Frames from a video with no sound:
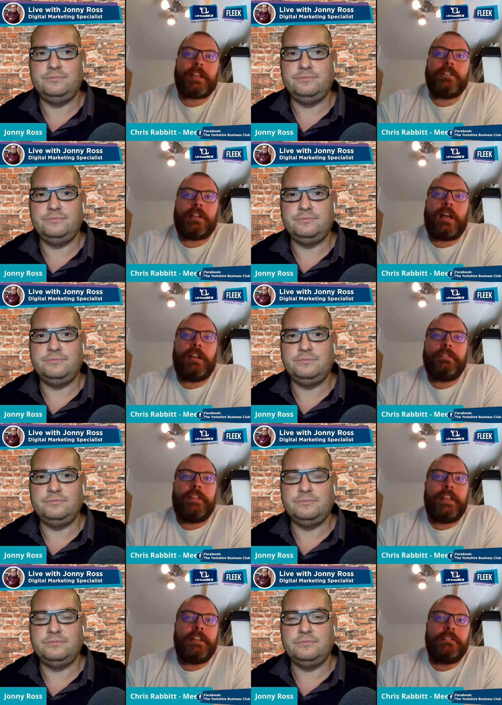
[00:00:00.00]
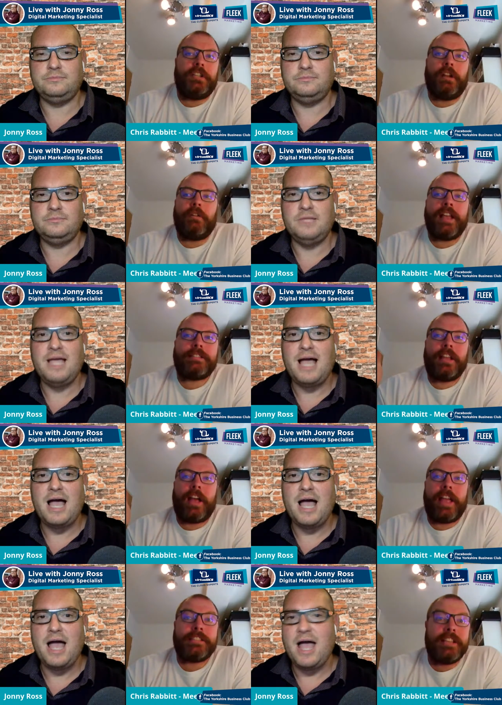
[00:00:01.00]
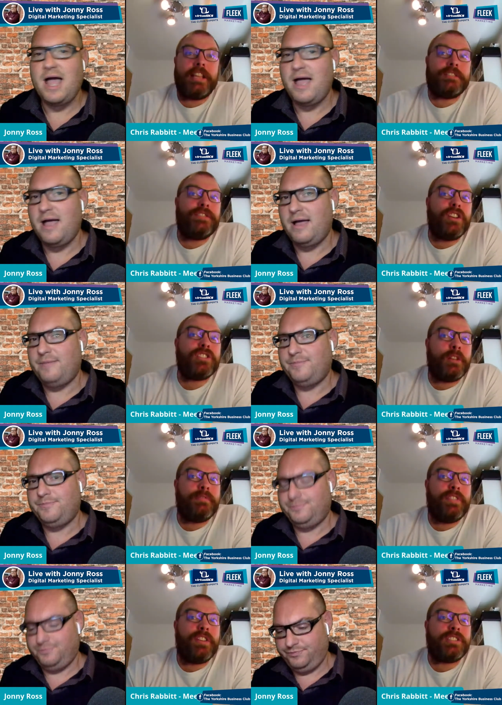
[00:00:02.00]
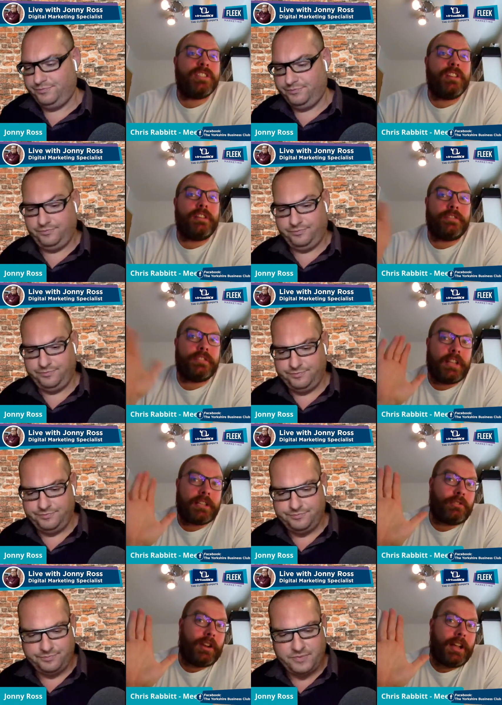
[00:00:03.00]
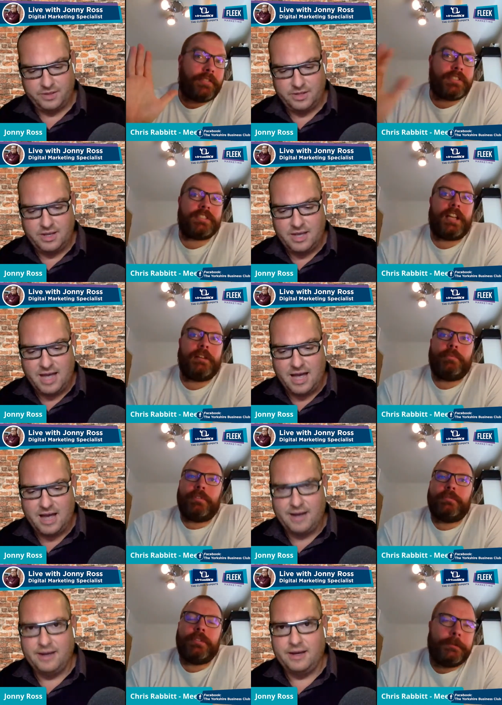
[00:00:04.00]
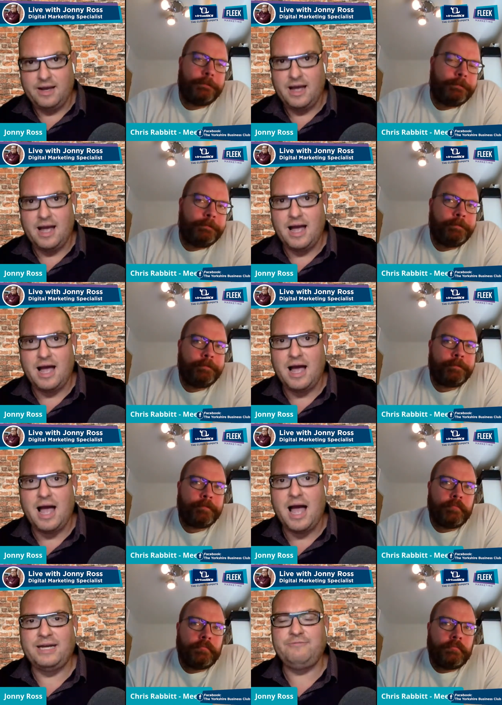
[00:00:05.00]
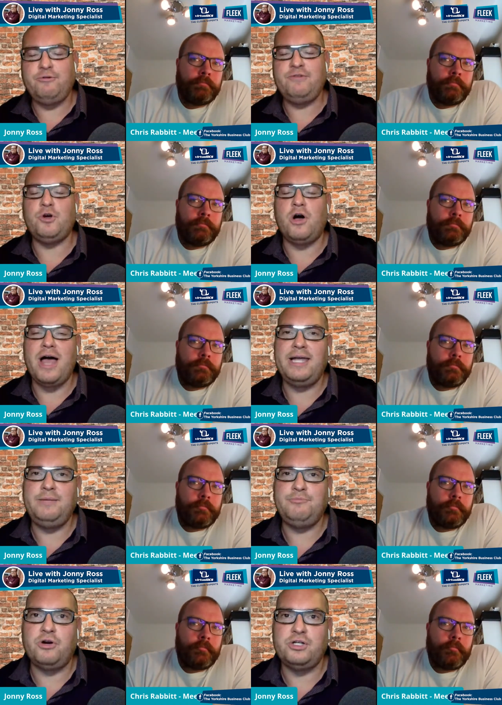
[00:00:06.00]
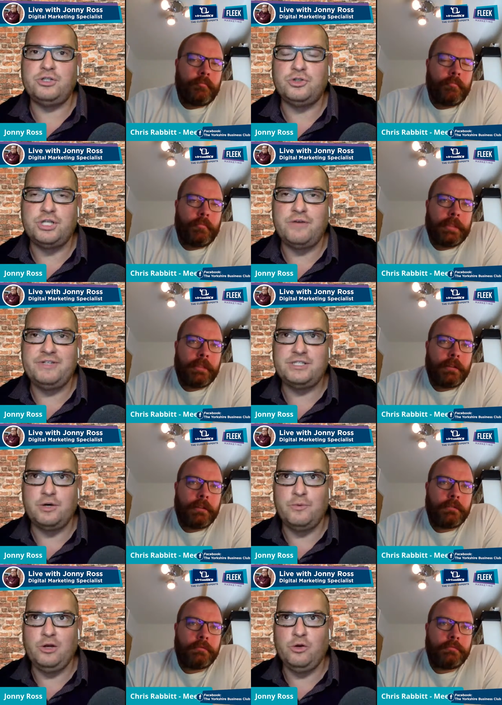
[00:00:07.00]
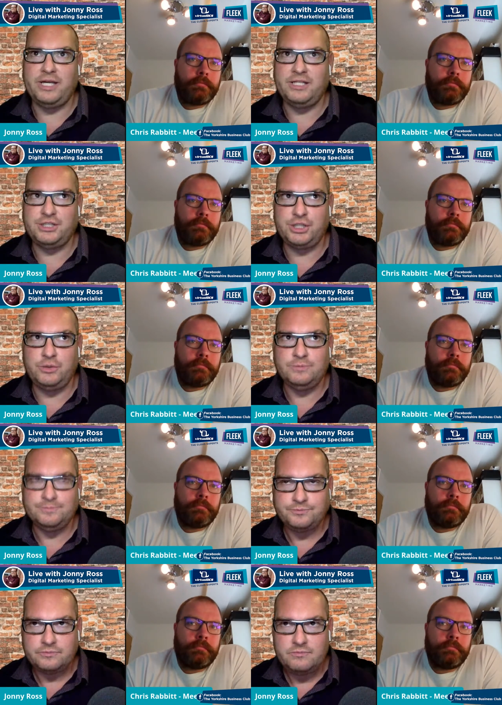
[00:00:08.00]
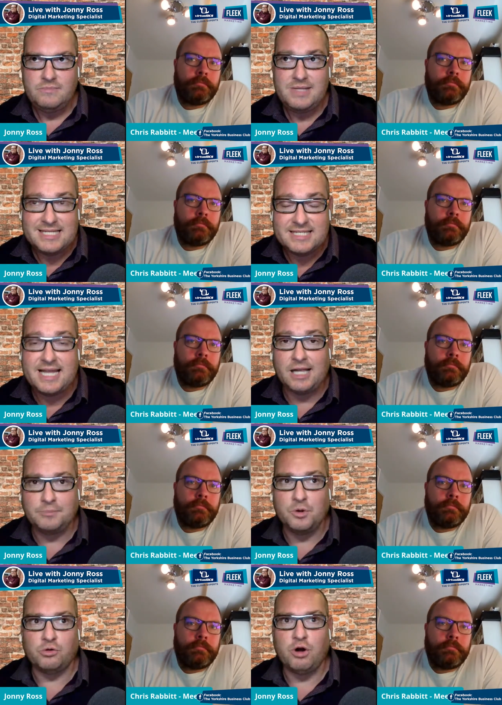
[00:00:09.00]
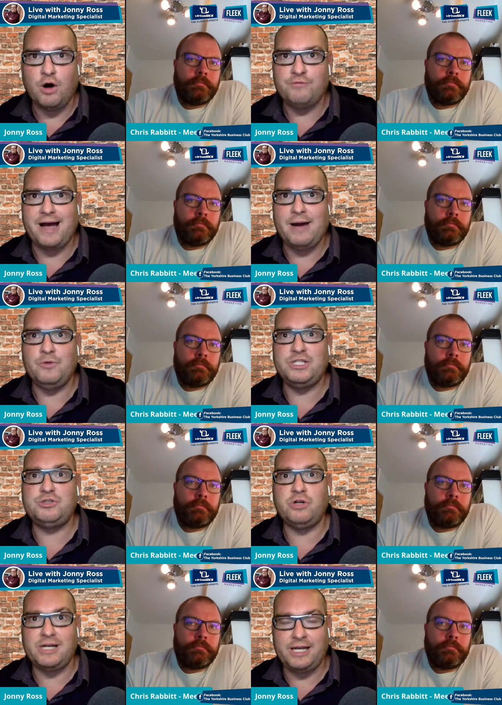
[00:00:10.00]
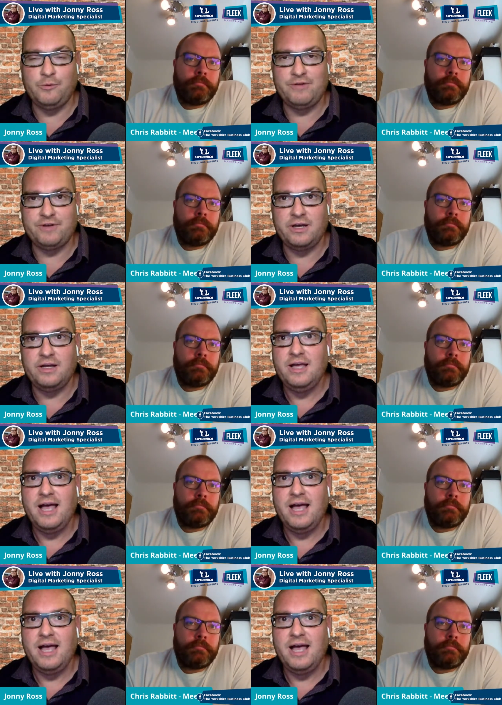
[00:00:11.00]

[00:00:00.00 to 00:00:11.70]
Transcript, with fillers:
Speaker 1: the raise goes live. And then you know, SEIS is first come, first served. That's all I have to say.
Speaker 2: And if we've got a product or service that we're looking to sell more of, and we're struggling with a,